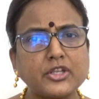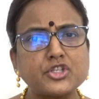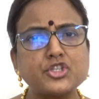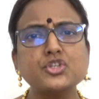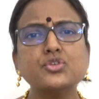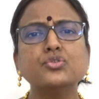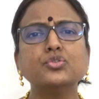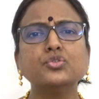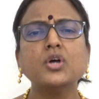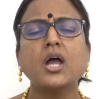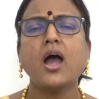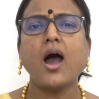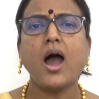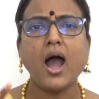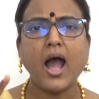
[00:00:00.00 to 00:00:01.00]

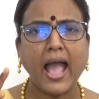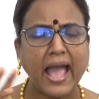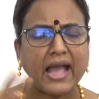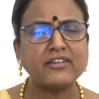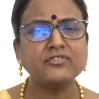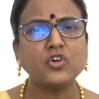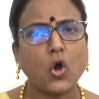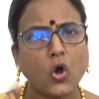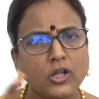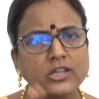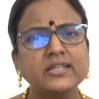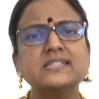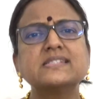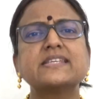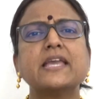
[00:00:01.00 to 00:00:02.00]
you have
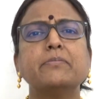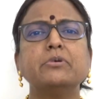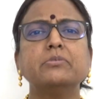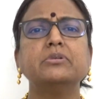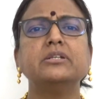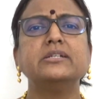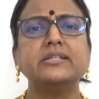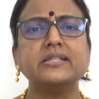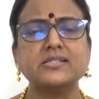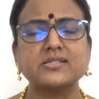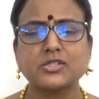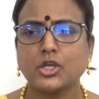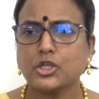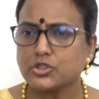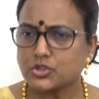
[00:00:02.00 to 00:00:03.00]
all these
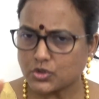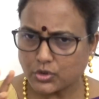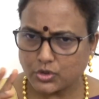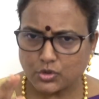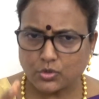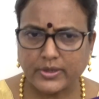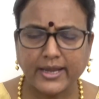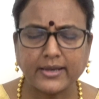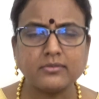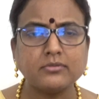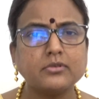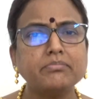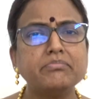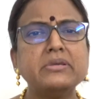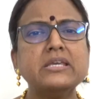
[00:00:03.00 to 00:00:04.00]
capabilities. So you
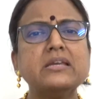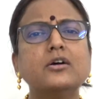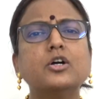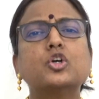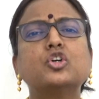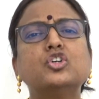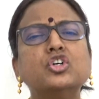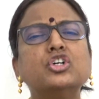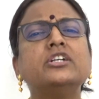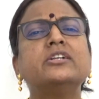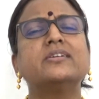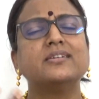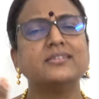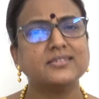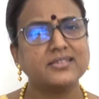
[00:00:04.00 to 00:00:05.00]
can be a
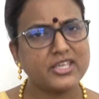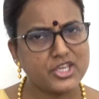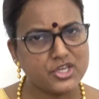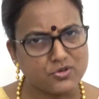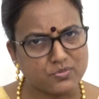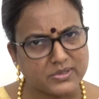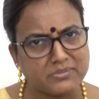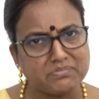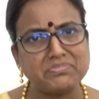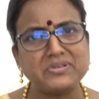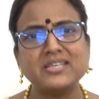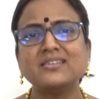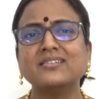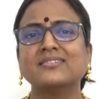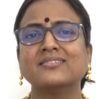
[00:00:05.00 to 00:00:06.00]
good human
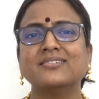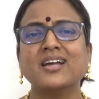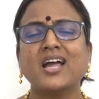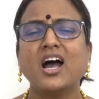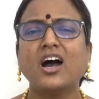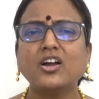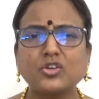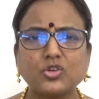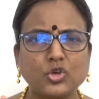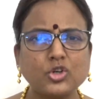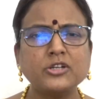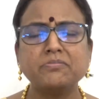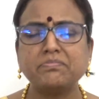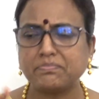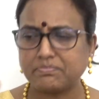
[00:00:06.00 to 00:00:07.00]
being, a
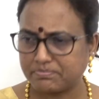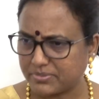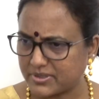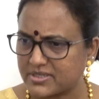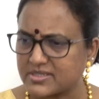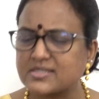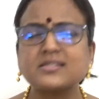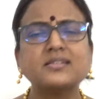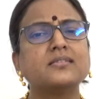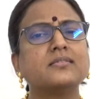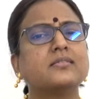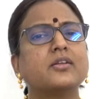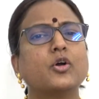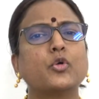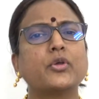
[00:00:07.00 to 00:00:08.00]
good
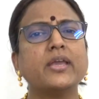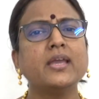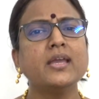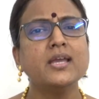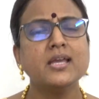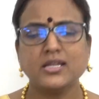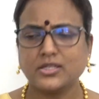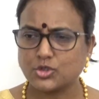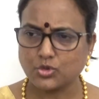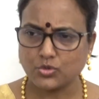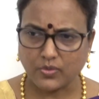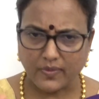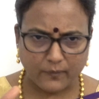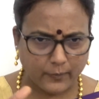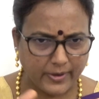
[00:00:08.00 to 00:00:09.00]
person, to
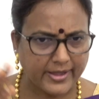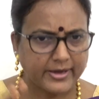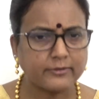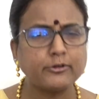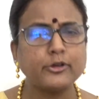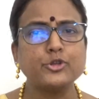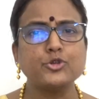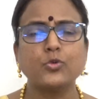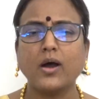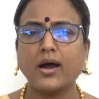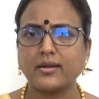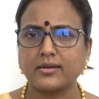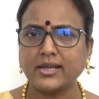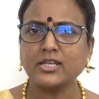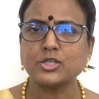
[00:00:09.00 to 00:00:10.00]
wherever you
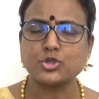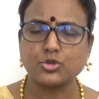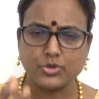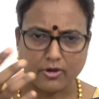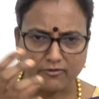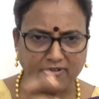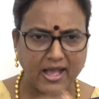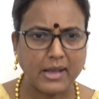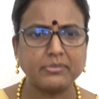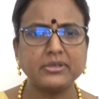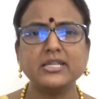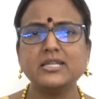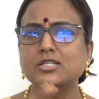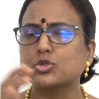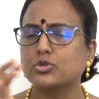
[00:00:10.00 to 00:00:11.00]
are, right, to your
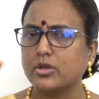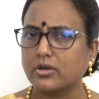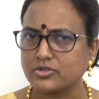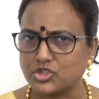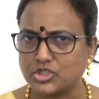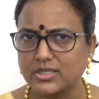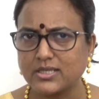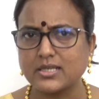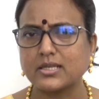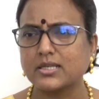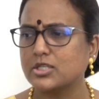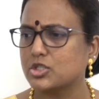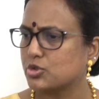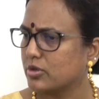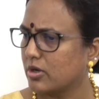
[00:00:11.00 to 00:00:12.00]
family, to your
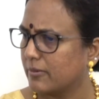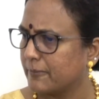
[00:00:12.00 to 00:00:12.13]
children, to